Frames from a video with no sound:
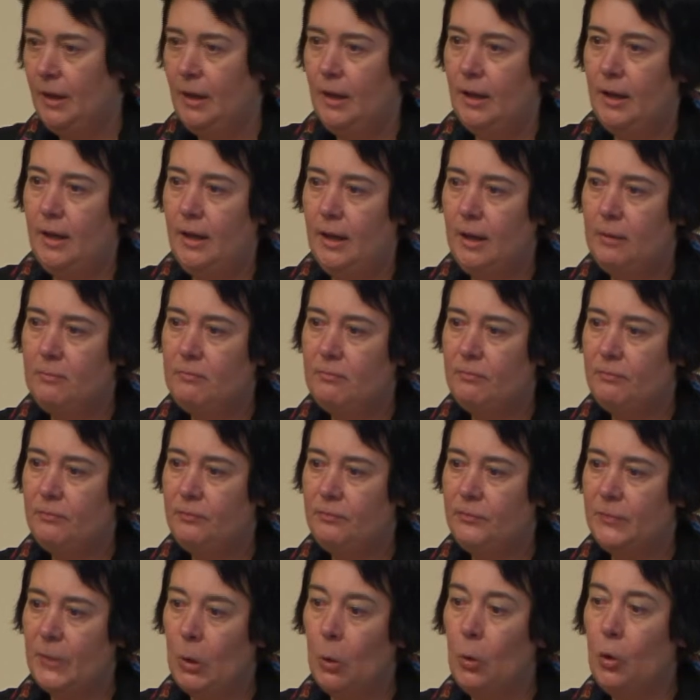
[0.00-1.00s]

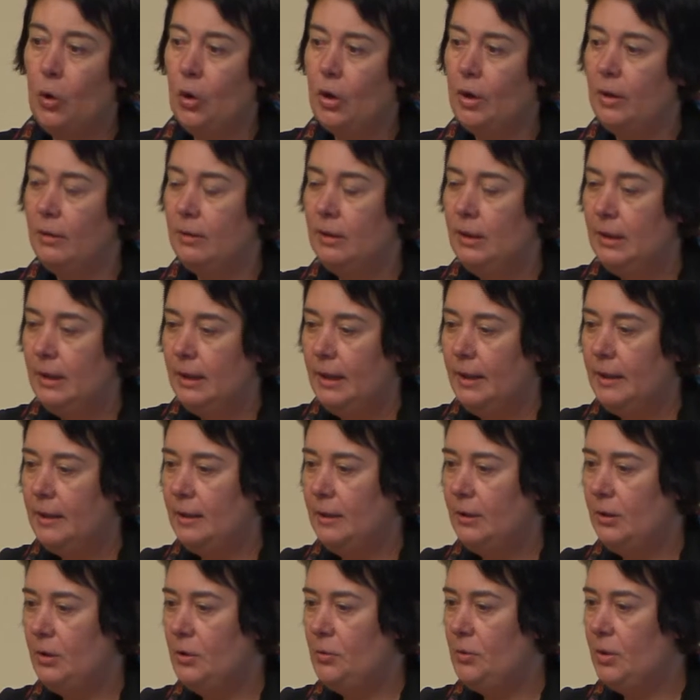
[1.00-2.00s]
Or
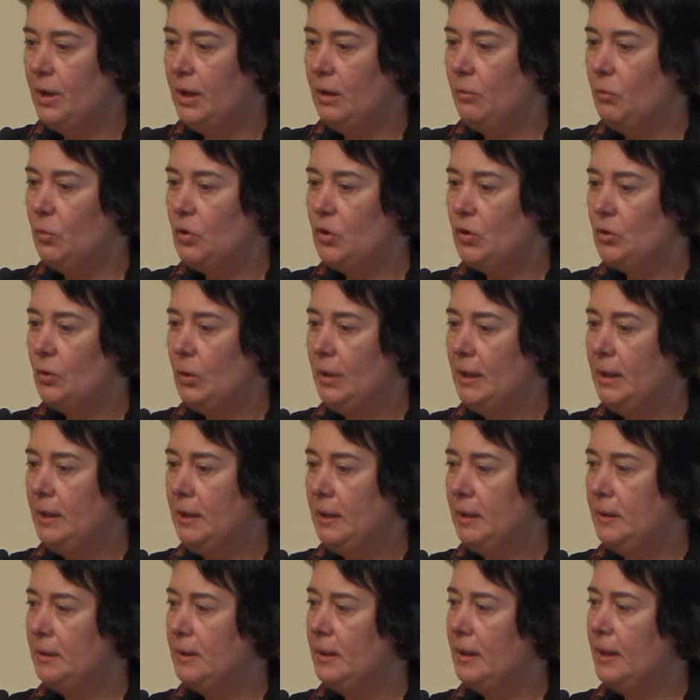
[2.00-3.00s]
during
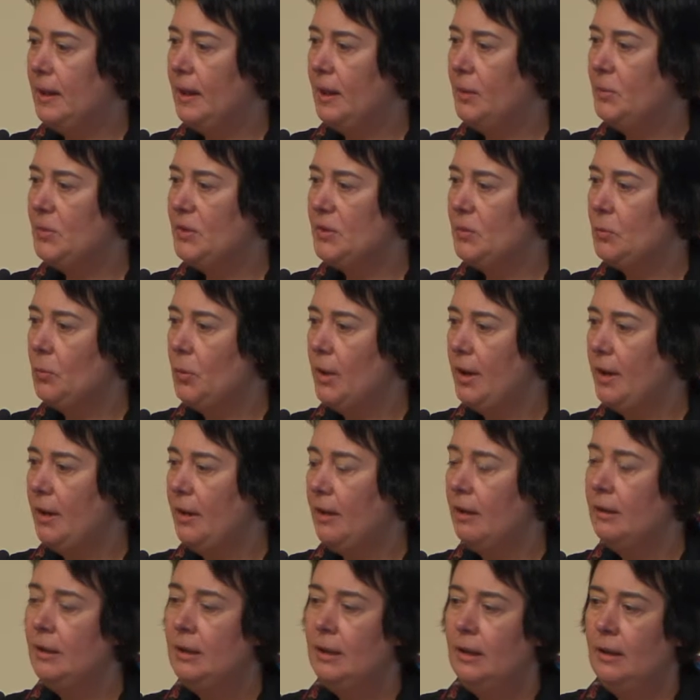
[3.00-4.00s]
Mussolini times
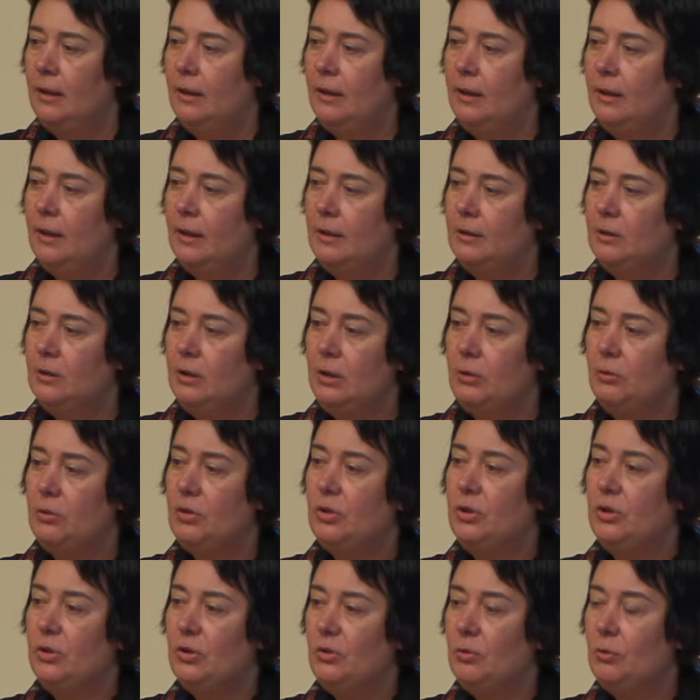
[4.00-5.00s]
where in
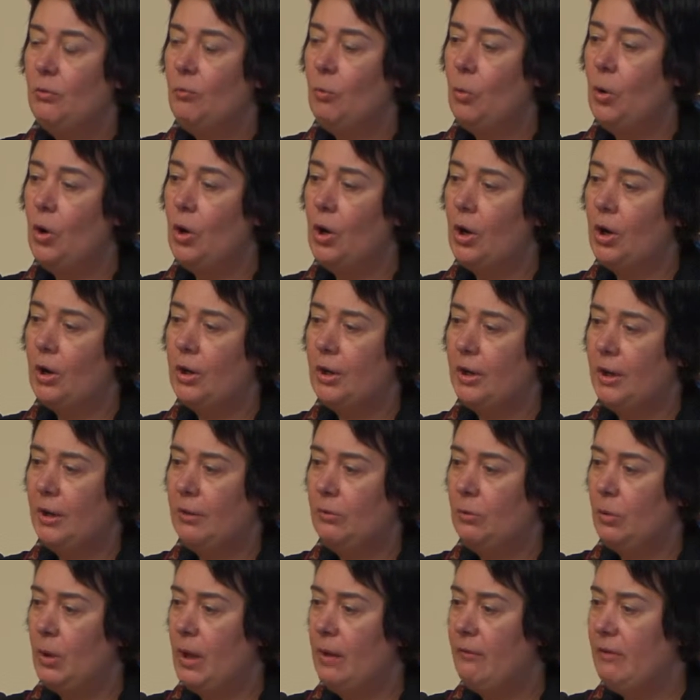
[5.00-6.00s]
order to work and
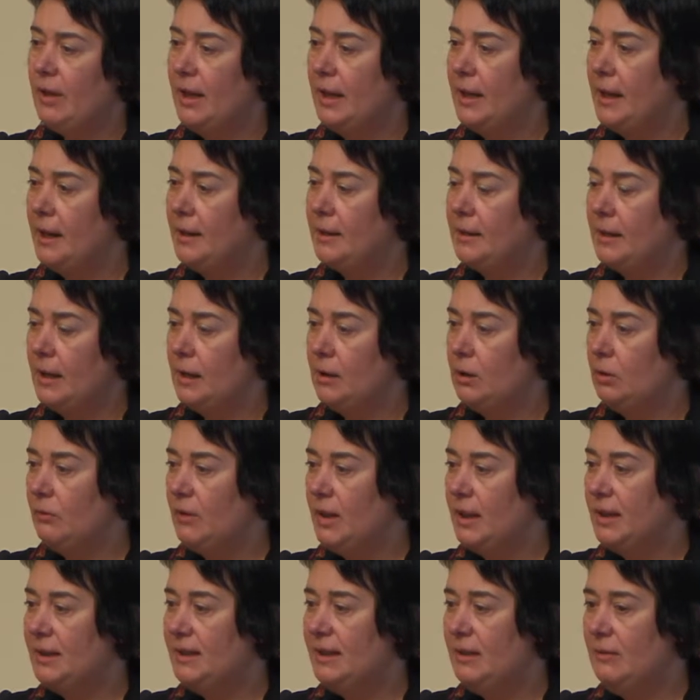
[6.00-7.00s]
to have any kind of
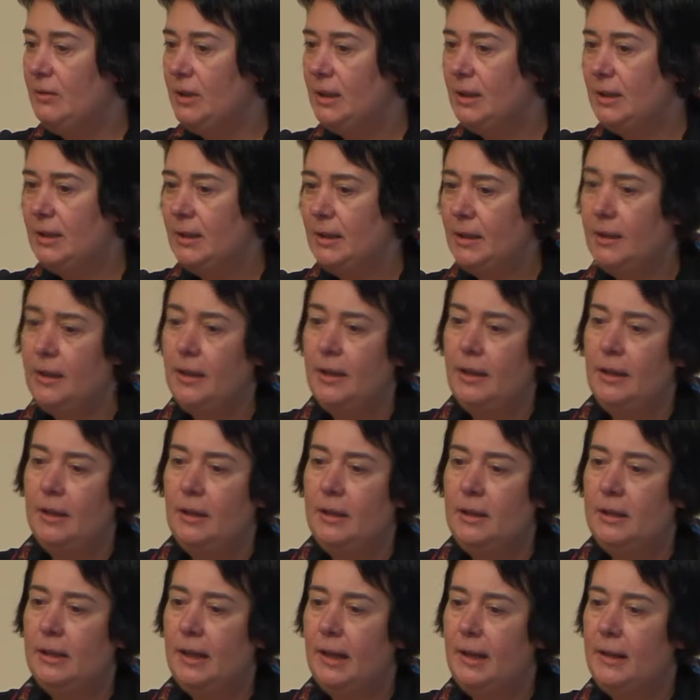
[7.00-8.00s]
activity,
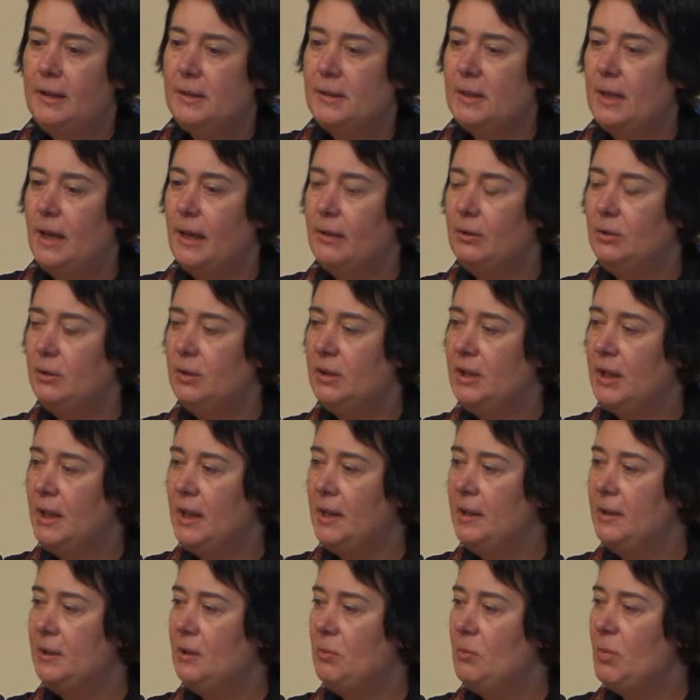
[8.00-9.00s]
Italians had to
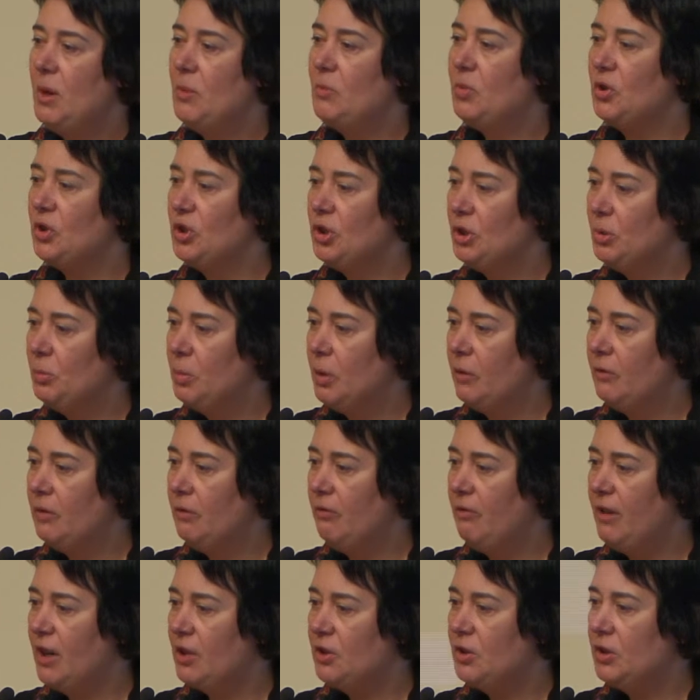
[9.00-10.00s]
take the membership of the
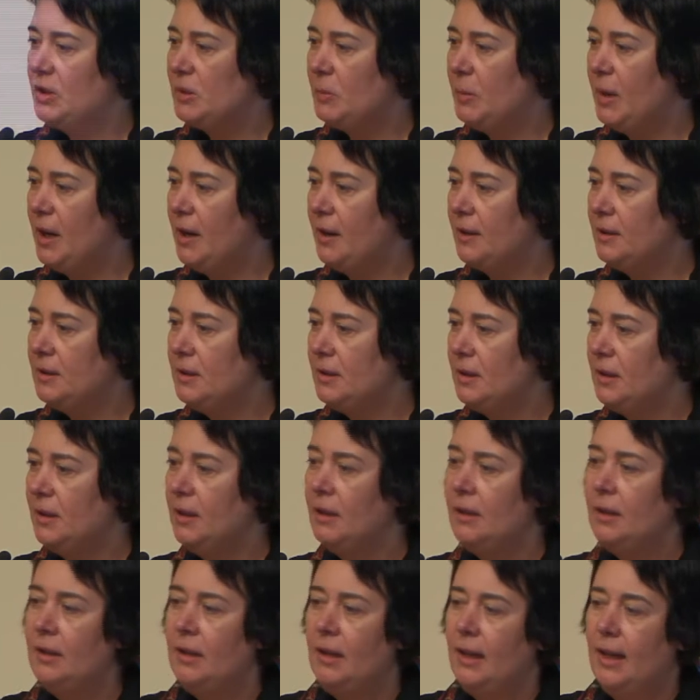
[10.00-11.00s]
fascist party,
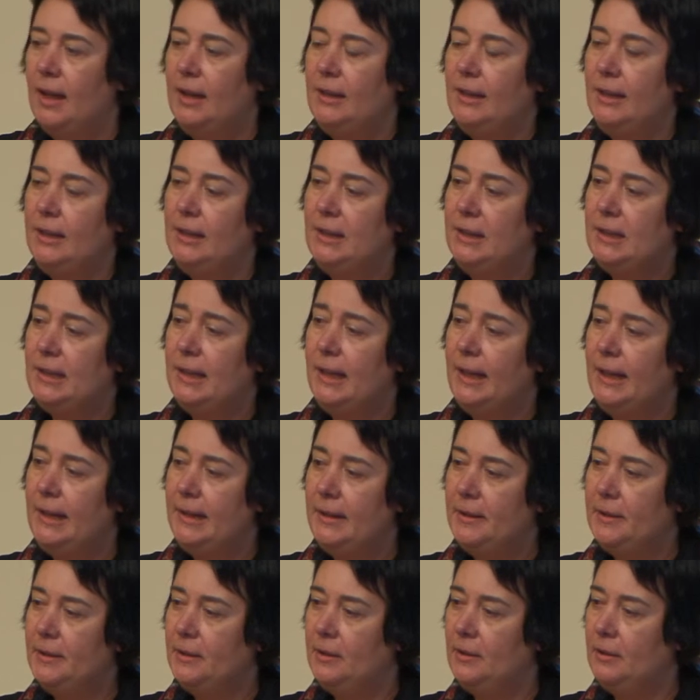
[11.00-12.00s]
and in
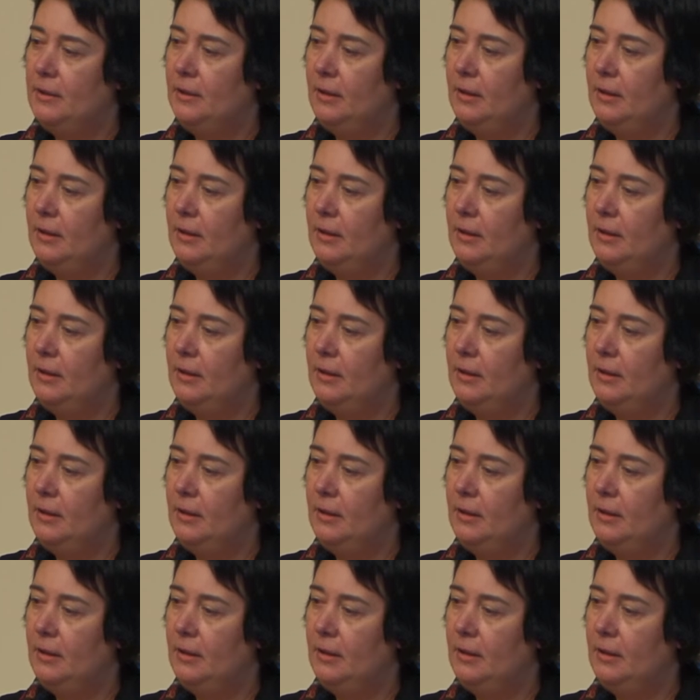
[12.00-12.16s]
Italian